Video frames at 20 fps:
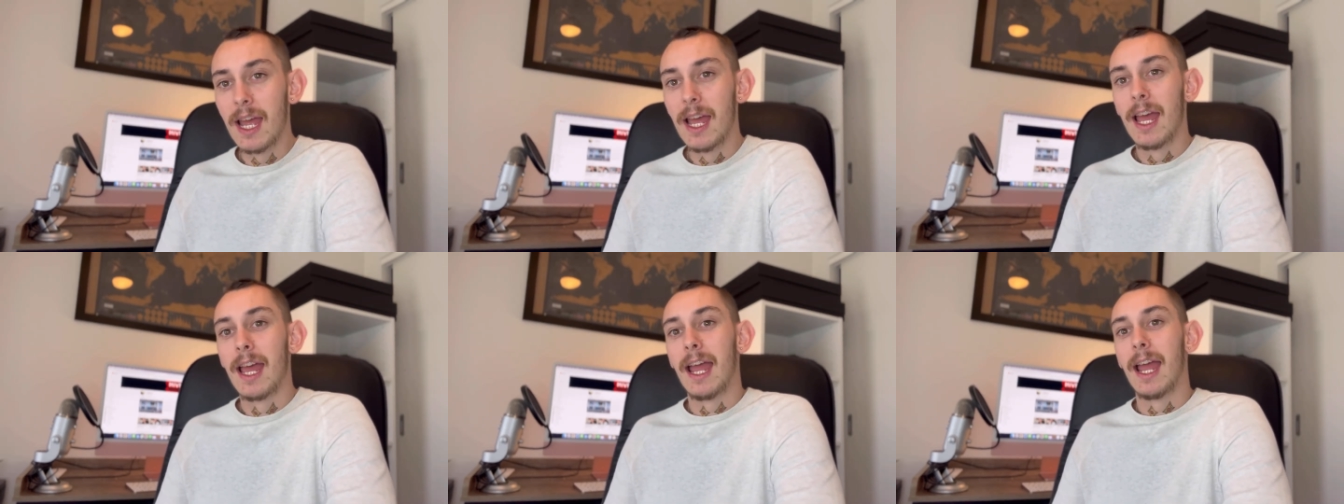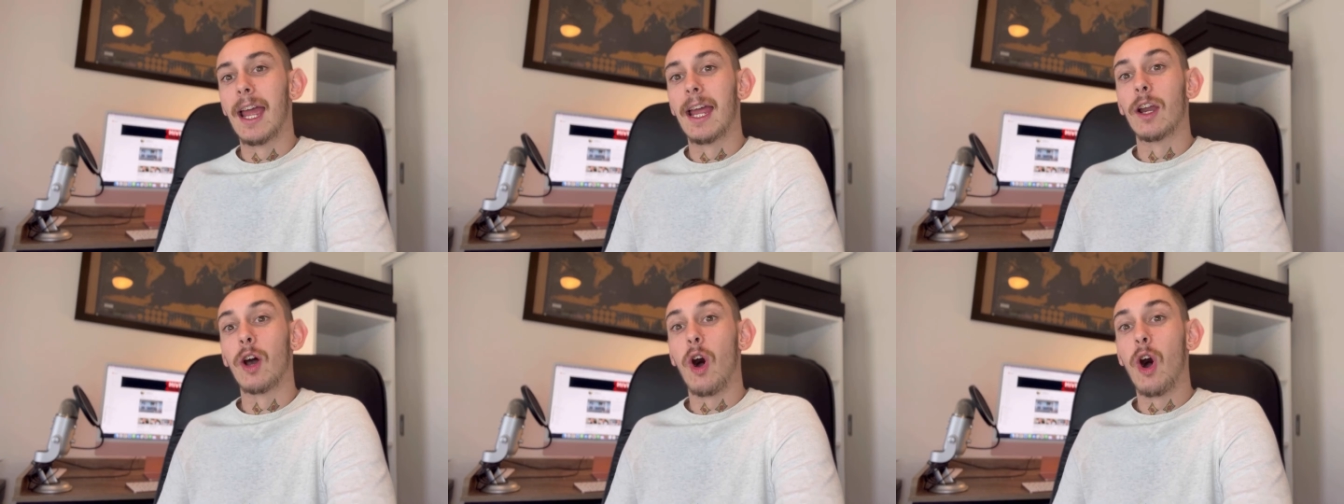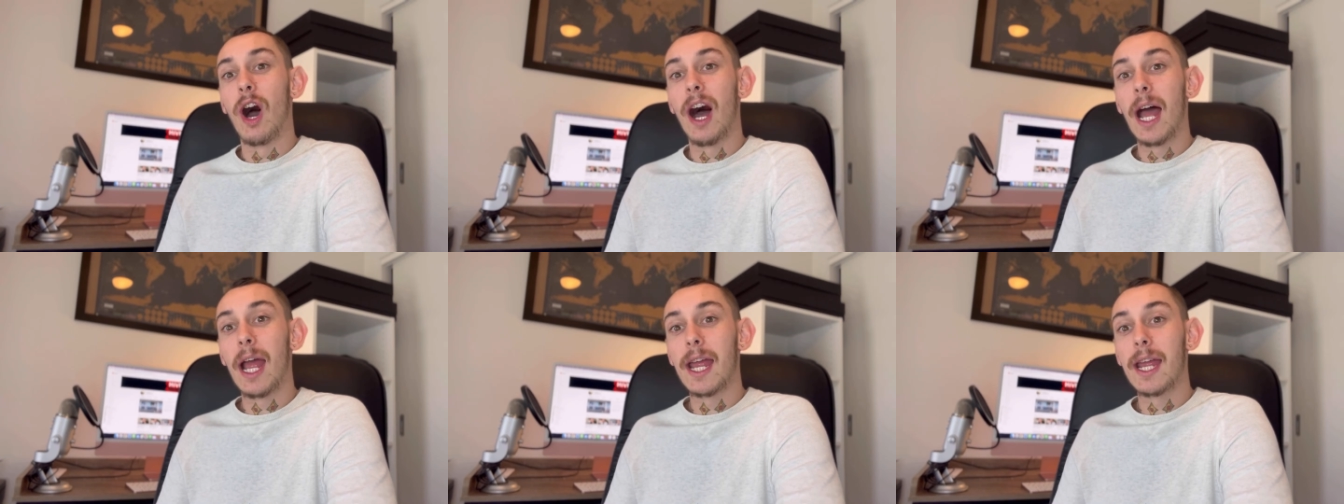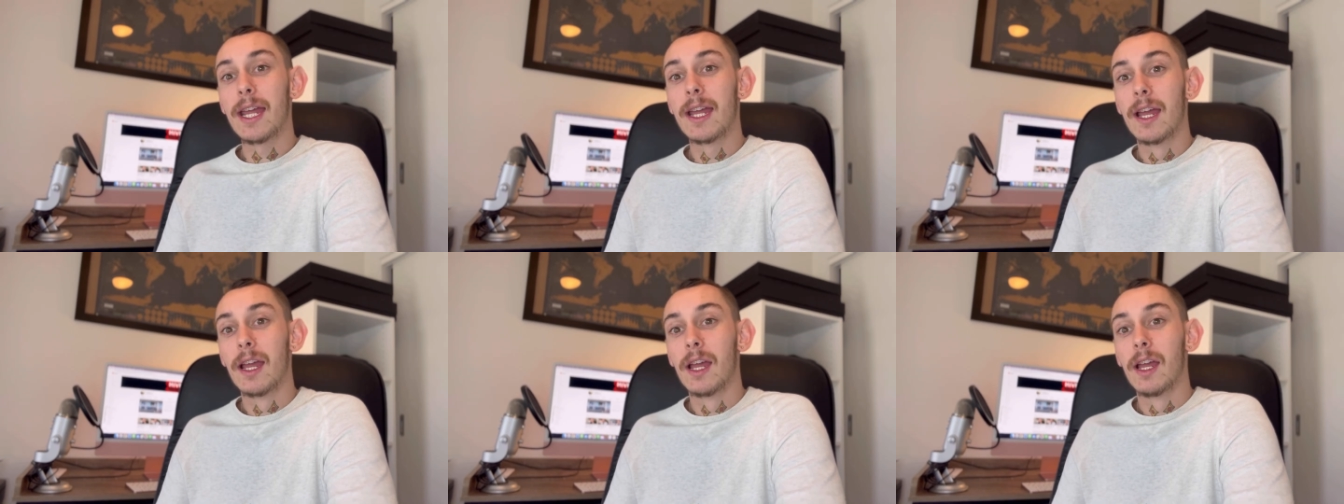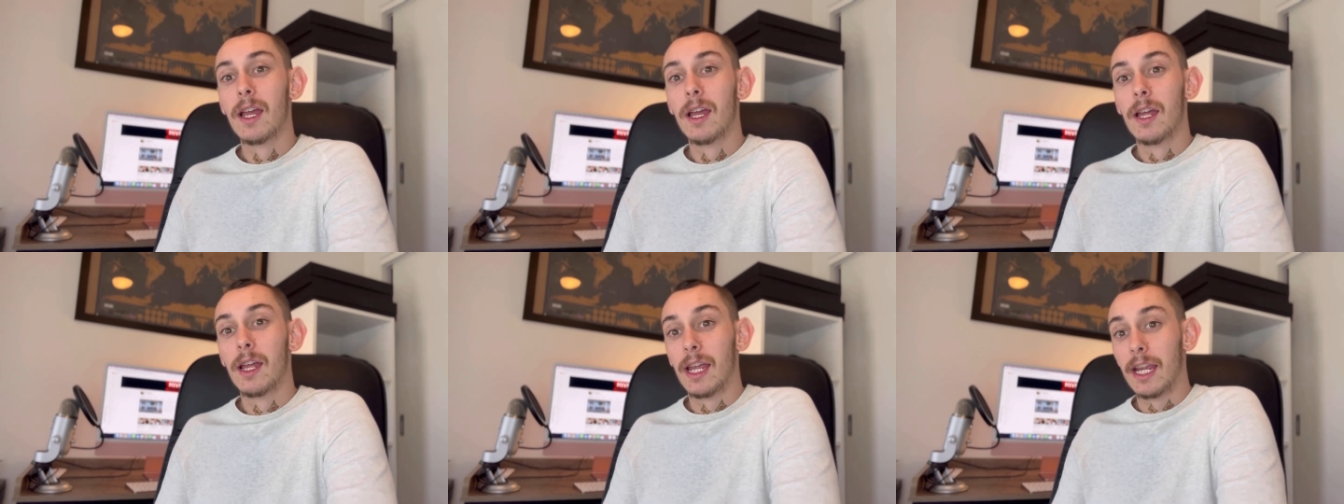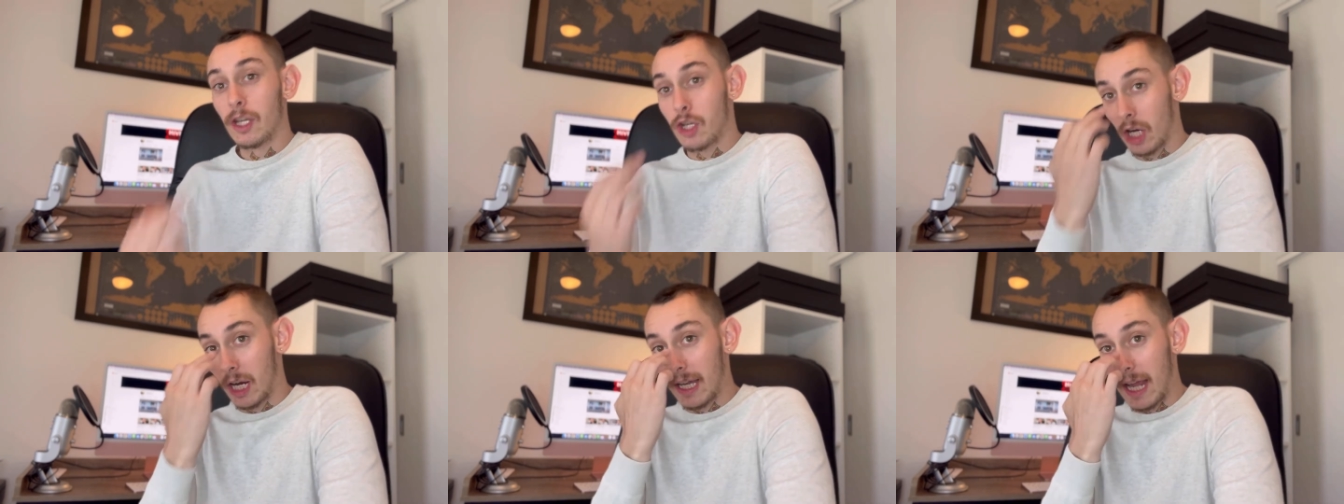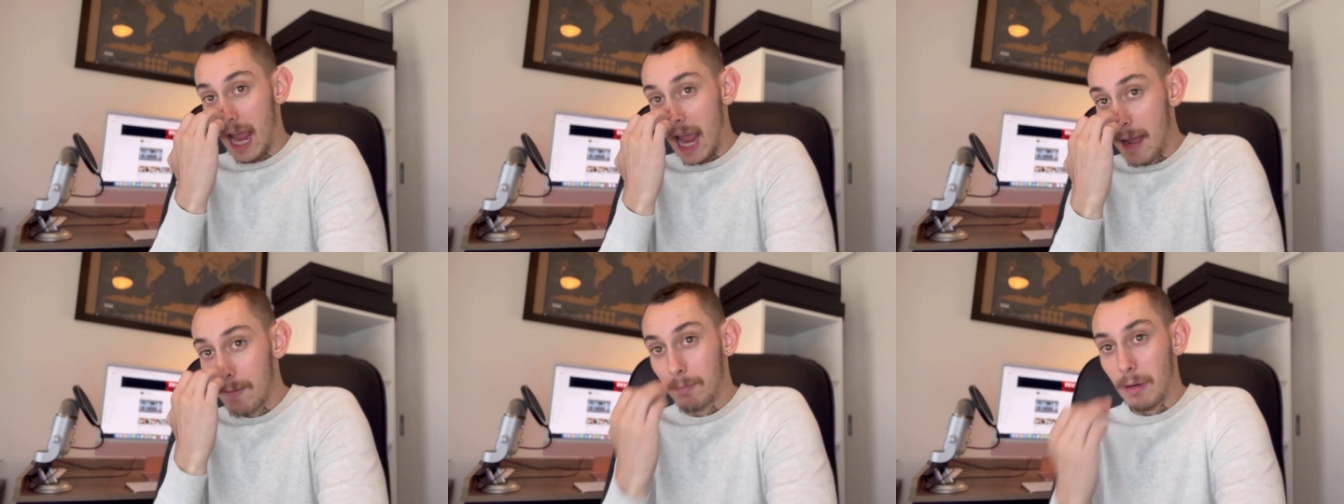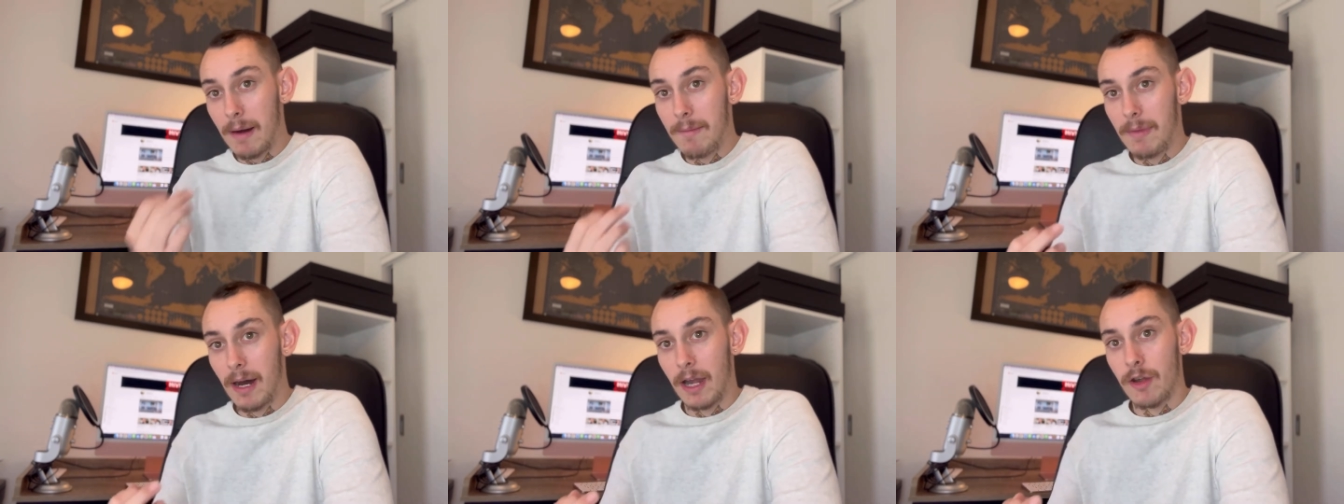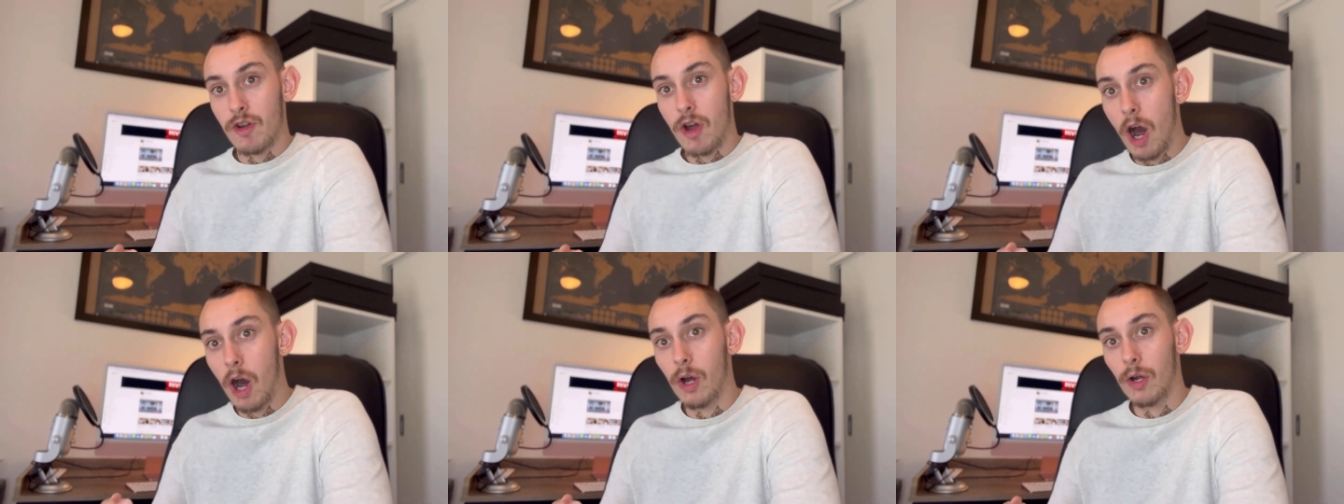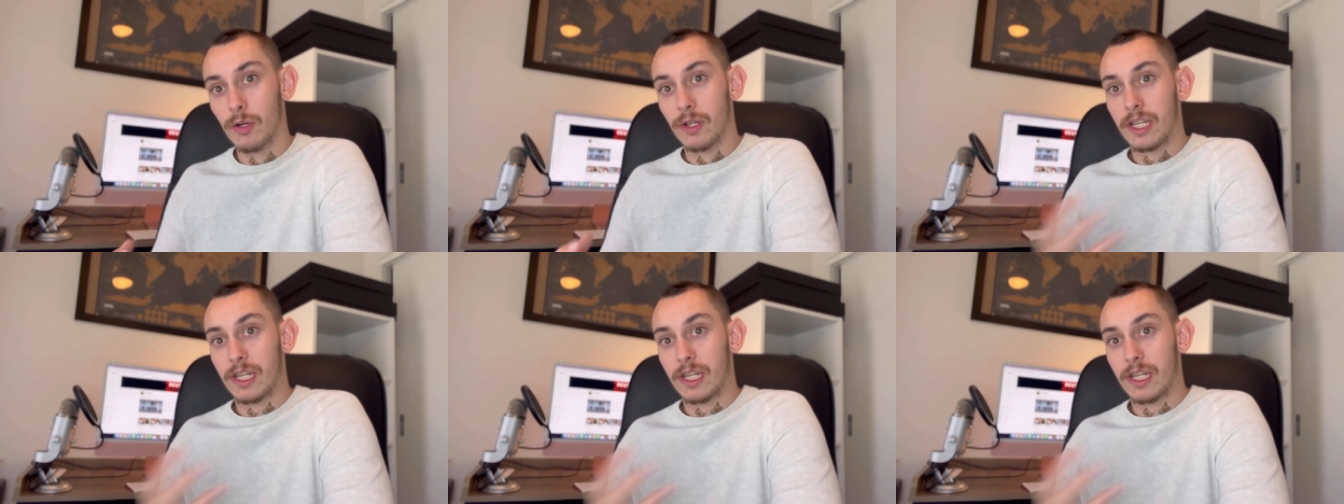And he tried to headbutt my nose.